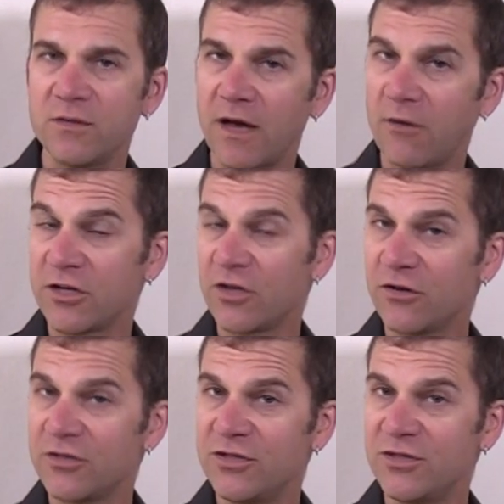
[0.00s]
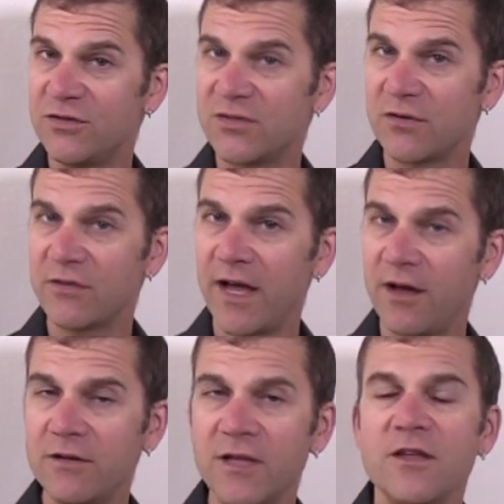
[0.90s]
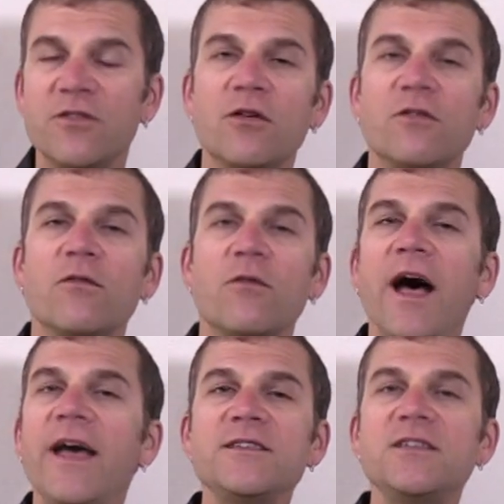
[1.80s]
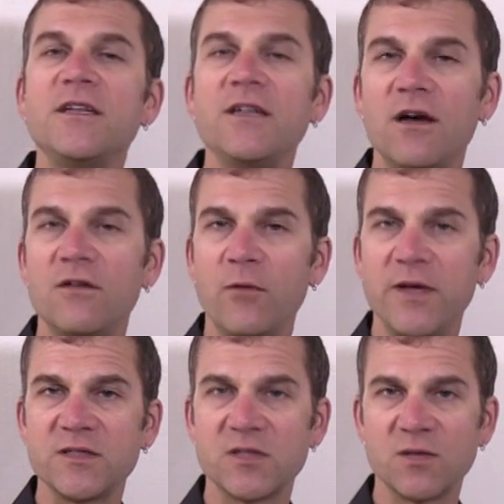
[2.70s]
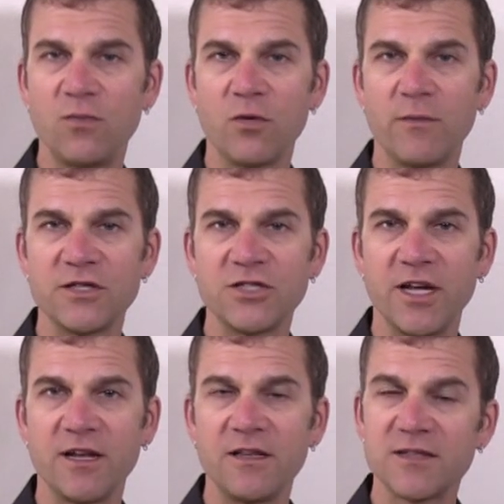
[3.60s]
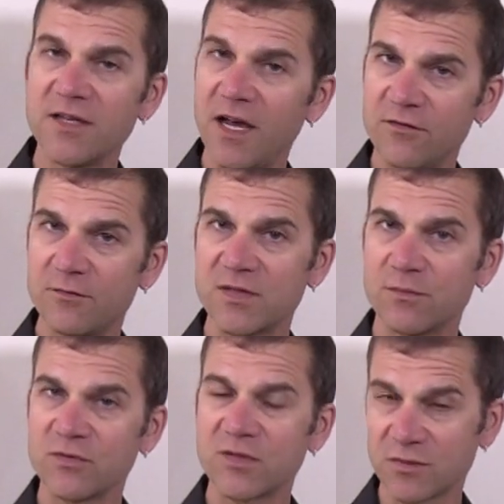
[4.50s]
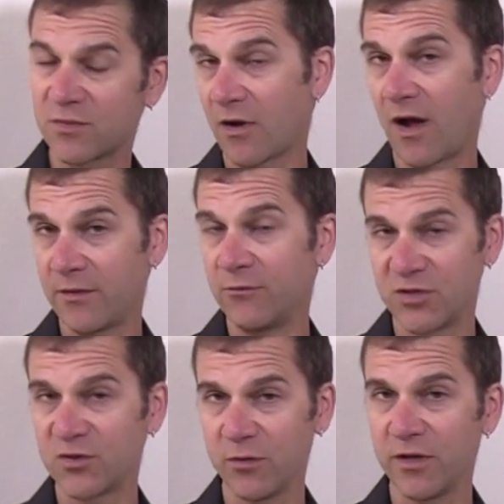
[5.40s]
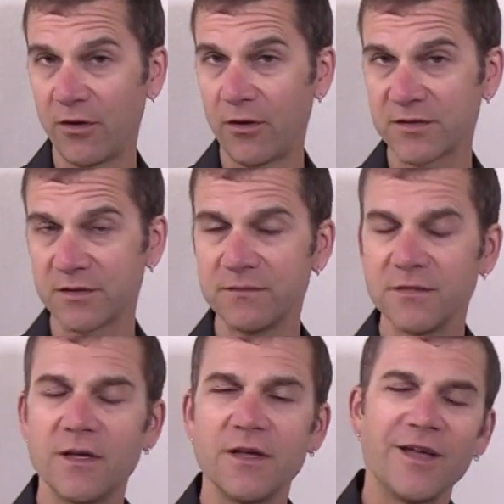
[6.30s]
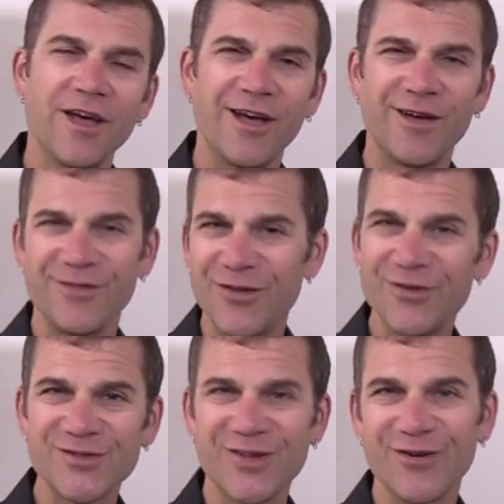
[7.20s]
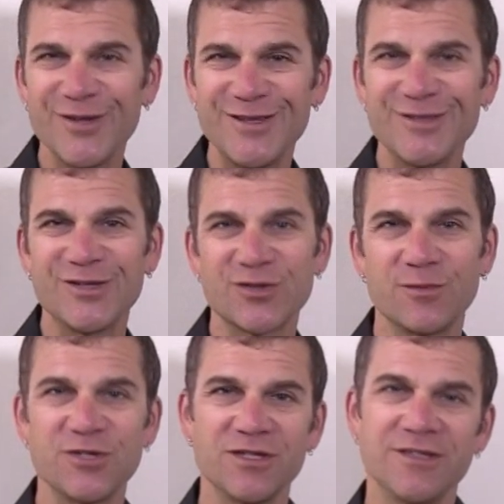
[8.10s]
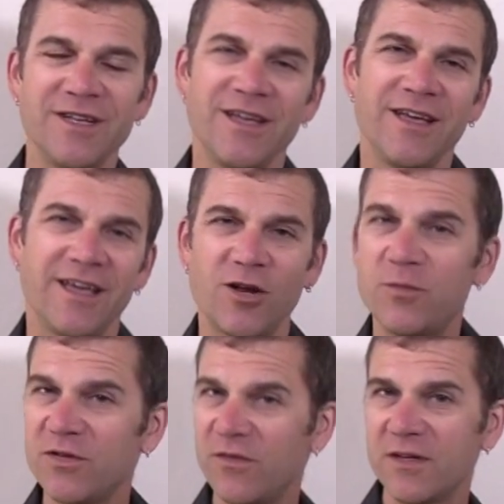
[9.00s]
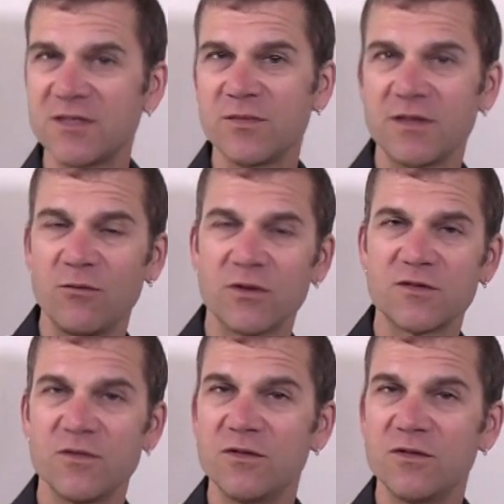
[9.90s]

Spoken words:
I would encourage you to do so now. There are a variety of ways to support my channel, aside from subscribing, which is really awesome. Those are in the description. And I hope you'll find something that works for you.